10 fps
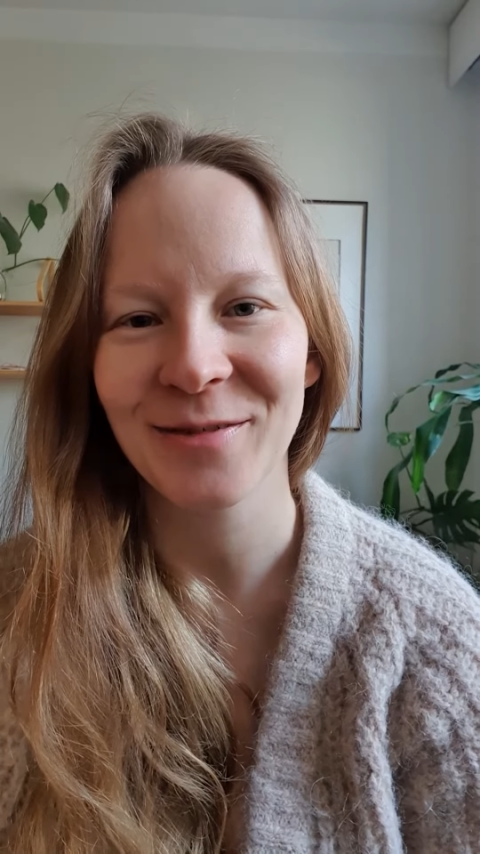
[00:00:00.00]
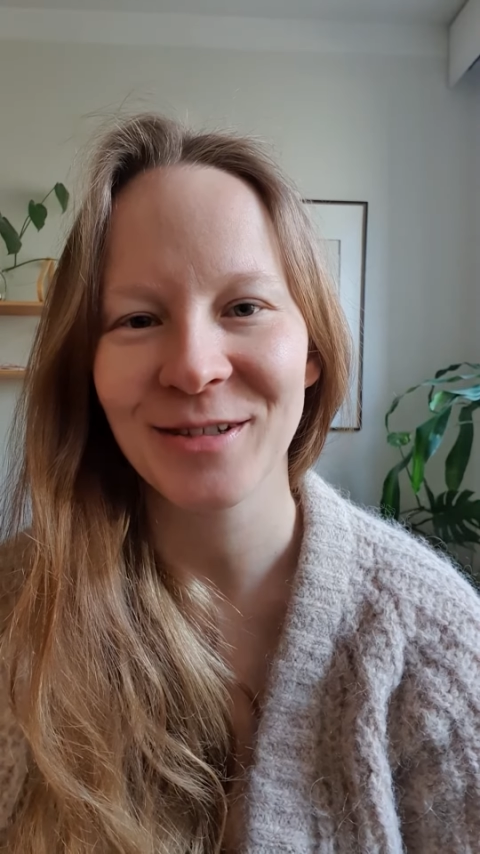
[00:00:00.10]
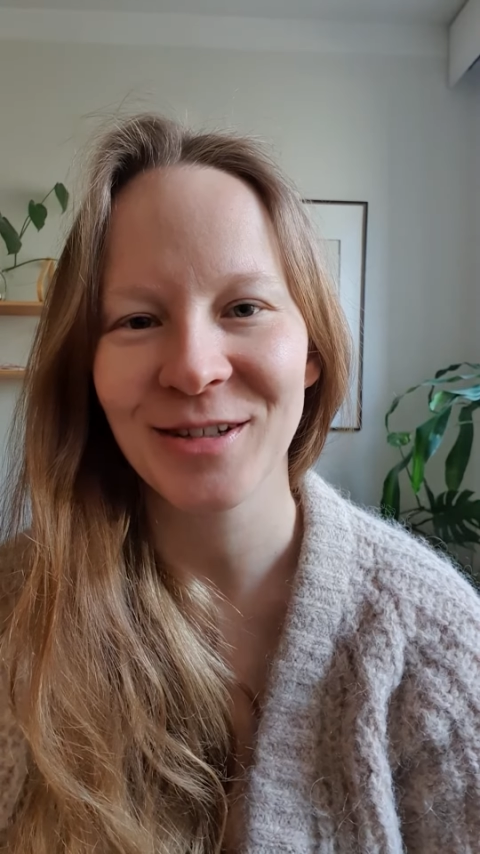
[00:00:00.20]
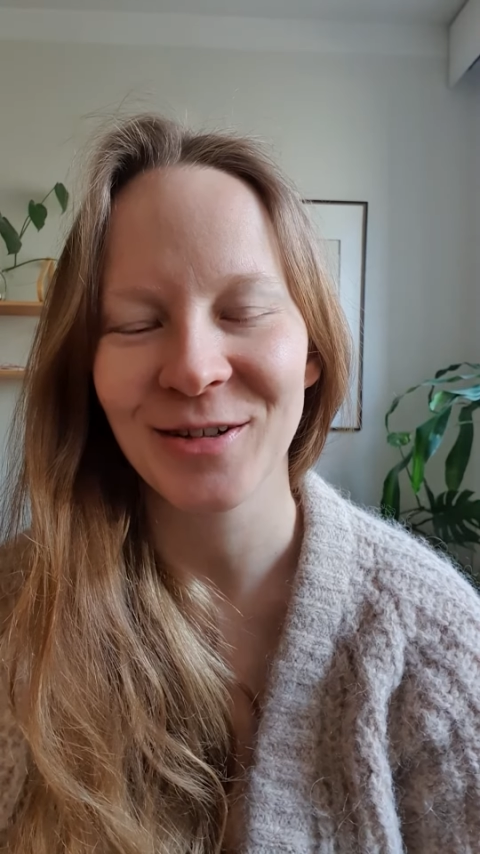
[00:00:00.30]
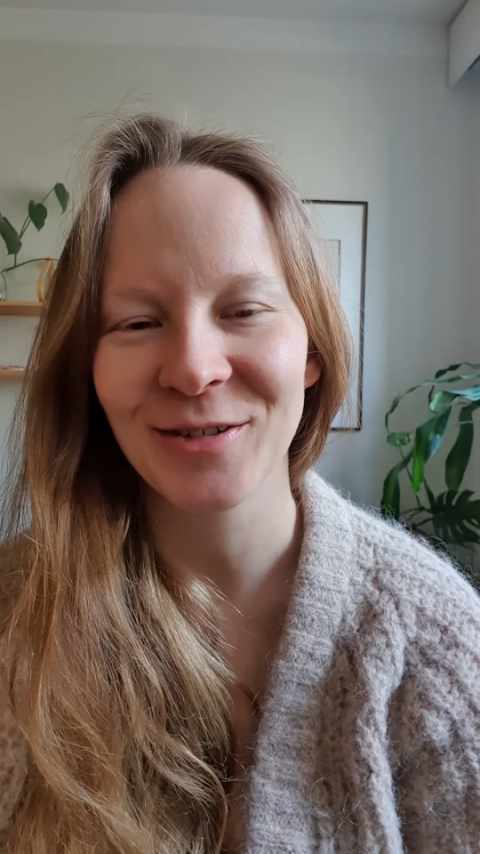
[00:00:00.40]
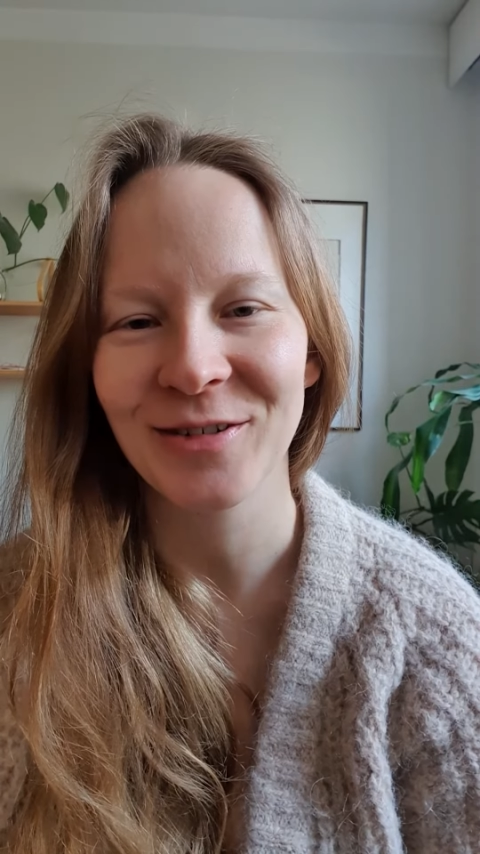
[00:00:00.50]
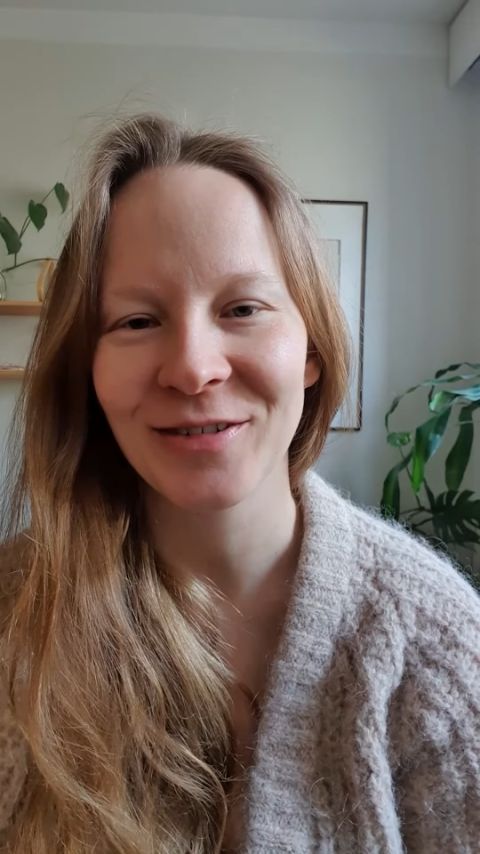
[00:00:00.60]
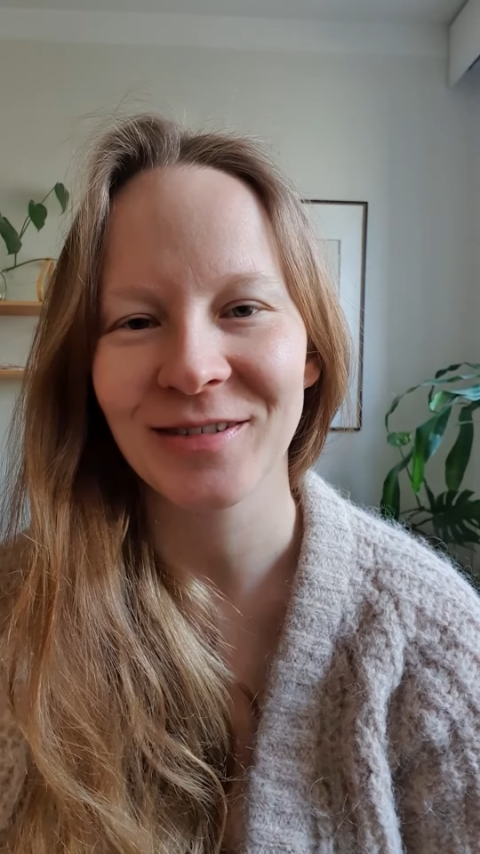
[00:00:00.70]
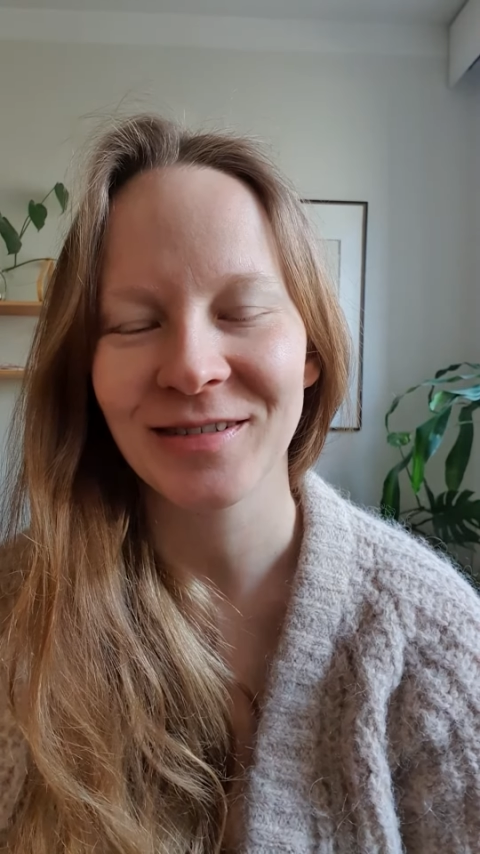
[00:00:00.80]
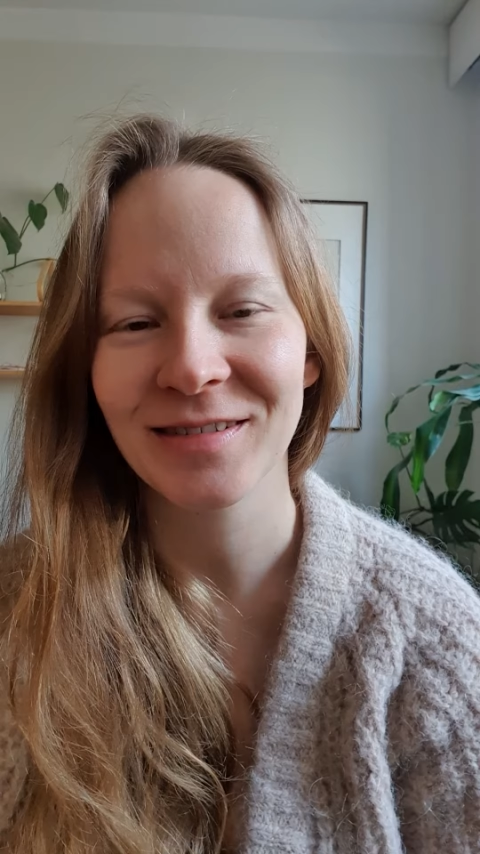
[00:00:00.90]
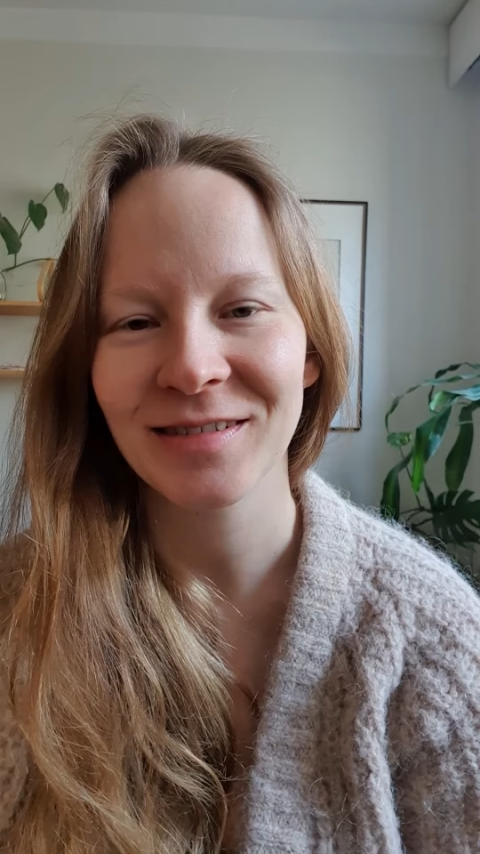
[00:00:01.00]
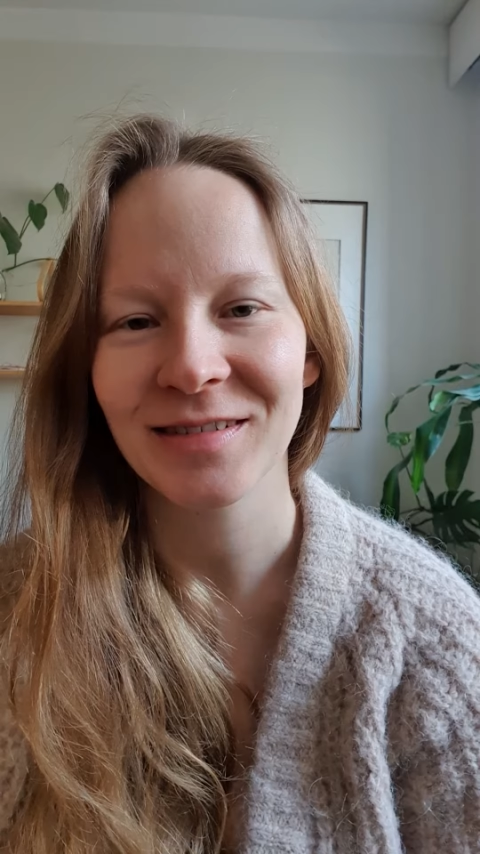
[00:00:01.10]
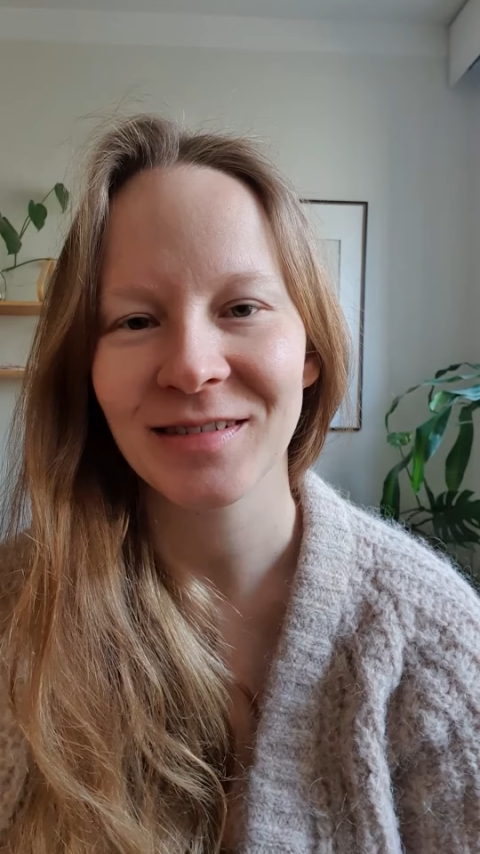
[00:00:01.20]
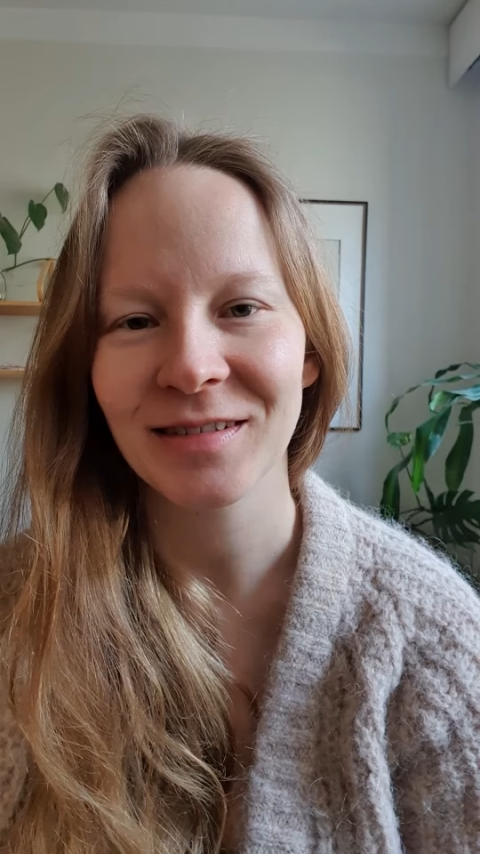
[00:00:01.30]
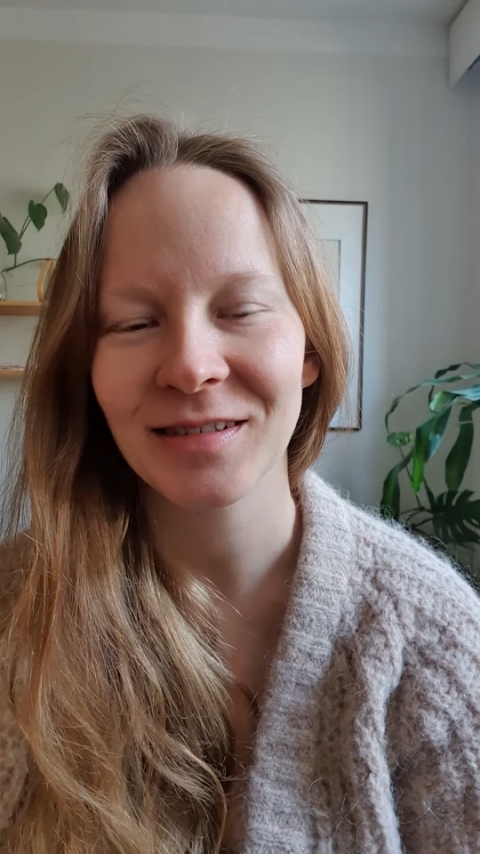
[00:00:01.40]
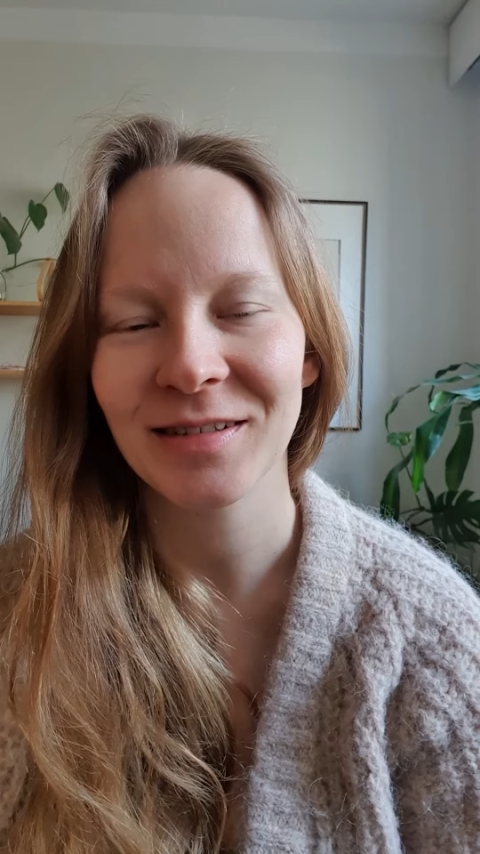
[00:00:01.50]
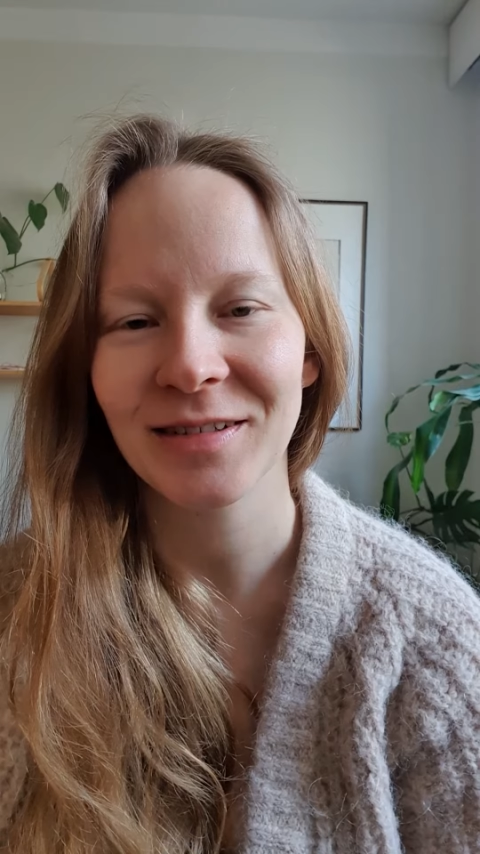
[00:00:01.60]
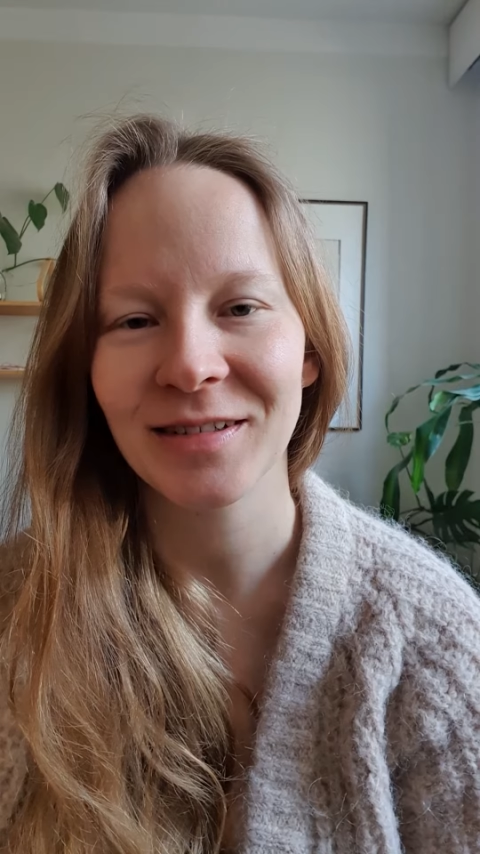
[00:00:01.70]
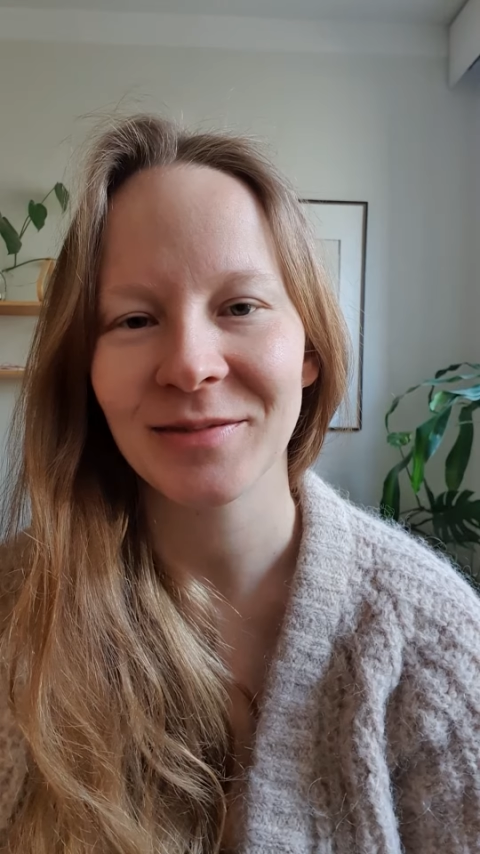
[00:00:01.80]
So uh,